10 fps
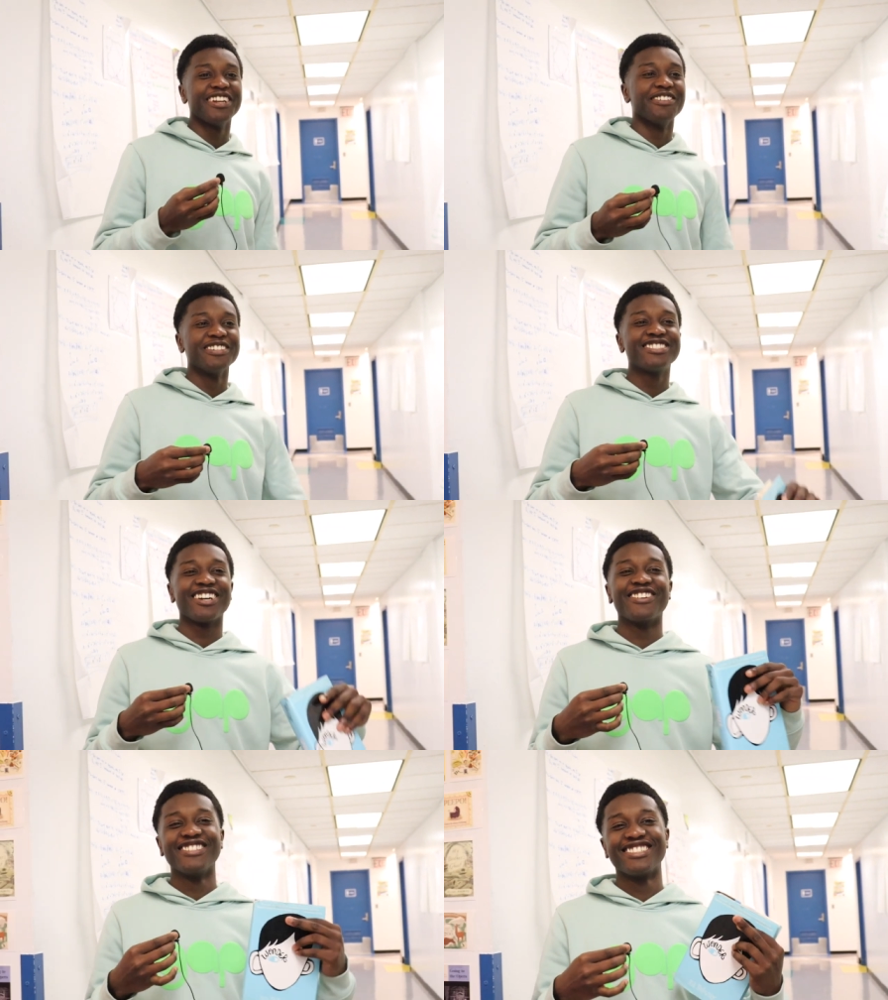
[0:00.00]
Wait, no,
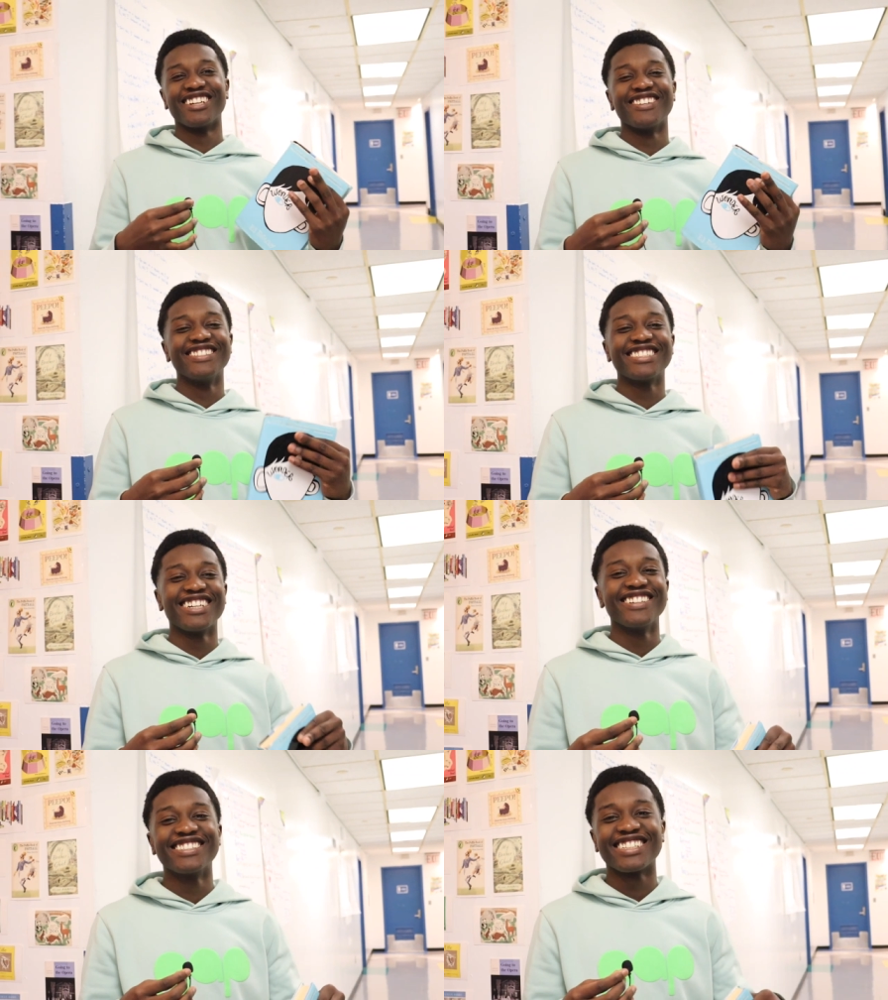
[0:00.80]
restart, restart.
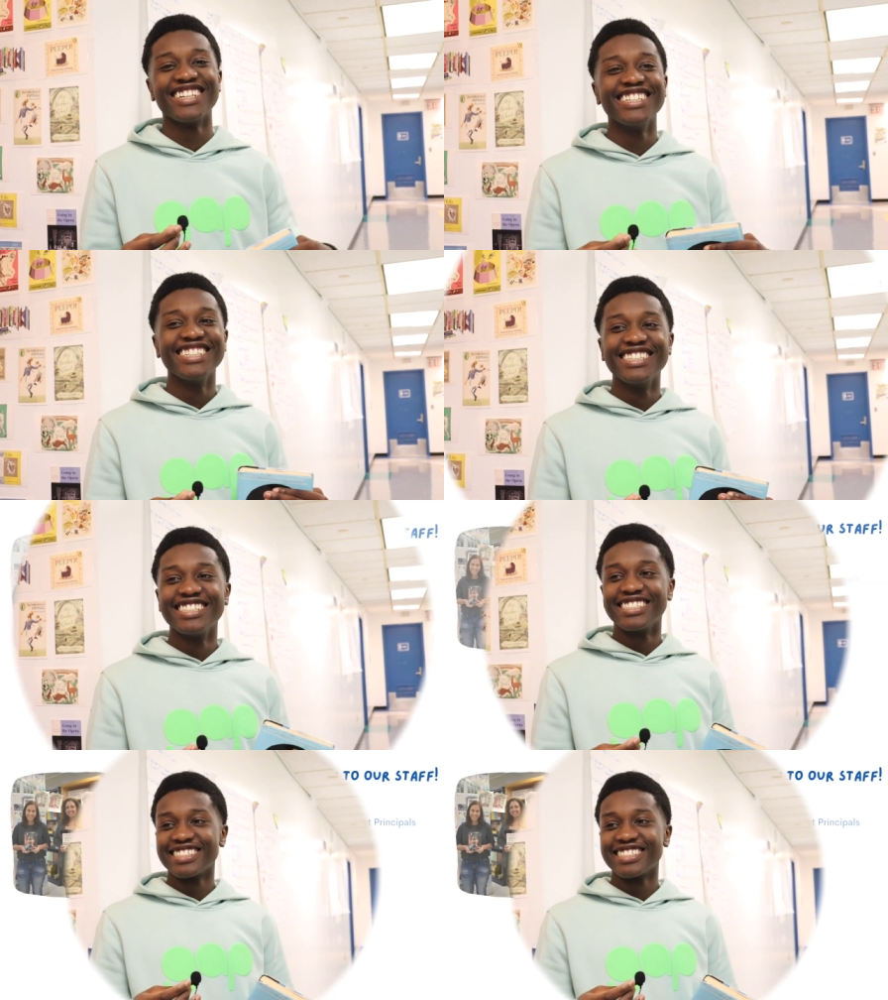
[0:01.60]
Okay.